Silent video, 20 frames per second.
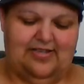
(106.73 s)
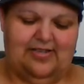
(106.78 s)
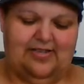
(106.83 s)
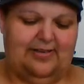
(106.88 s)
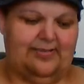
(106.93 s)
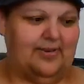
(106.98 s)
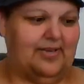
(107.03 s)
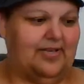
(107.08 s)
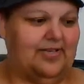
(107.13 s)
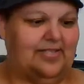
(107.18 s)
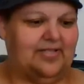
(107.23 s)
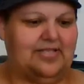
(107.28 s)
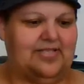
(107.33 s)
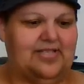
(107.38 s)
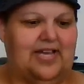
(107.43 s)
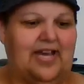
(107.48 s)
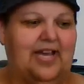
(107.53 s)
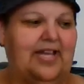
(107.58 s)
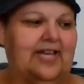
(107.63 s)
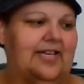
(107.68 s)
I'm all
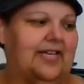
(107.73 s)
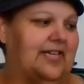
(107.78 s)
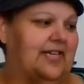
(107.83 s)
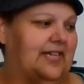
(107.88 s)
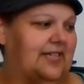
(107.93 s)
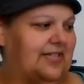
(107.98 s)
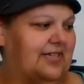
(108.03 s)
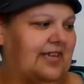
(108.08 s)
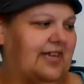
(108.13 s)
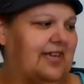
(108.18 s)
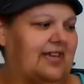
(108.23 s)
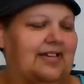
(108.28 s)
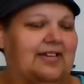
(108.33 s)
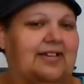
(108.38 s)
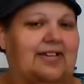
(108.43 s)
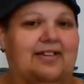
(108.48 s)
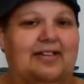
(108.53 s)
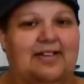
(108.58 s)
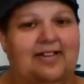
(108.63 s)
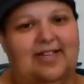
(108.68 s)
excited. Like,
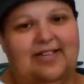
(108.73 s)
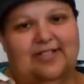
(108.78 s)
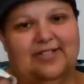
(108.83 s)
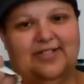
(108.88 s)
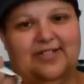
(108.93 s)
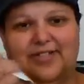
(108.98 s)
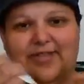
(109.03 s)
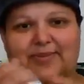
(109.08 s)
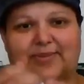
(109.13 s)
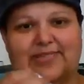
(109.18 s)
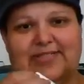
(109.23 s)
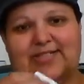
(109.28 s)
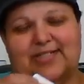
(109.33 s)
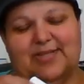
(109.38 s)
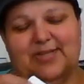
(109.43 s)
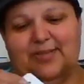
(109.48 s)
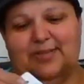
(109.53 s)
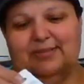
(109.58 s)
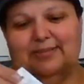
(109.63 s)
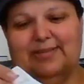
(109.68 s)
I don't know what to
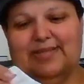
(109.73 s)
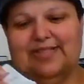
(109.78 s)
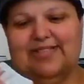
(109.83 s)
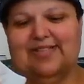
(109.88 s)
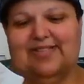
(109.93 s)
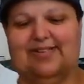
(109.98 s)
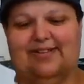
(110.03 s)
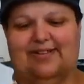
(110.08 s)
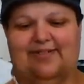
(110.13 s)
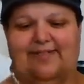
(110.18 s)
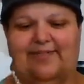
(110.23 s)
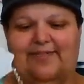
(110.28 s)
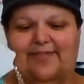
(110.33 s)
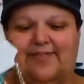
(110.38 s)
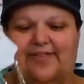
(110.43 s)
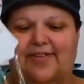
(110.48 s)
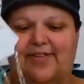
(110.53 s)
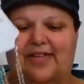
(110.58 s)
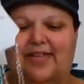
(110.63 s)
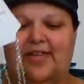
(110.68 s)
do with myself.
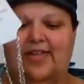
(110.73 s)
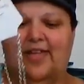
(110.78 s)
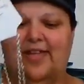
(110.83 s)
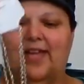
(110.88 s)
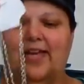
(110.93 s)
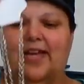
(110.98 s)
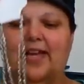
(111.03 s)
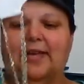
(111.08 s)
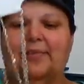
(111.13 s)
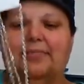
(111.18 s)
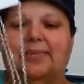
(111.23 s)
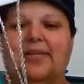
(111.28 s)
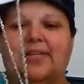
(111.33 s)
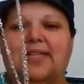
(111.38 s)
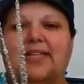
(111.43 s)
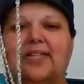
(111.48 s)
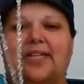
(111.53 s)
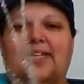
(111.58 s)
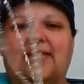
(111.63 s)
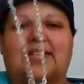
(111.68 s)
But
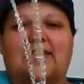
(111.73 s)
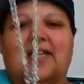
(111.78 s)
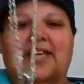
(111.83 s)
look at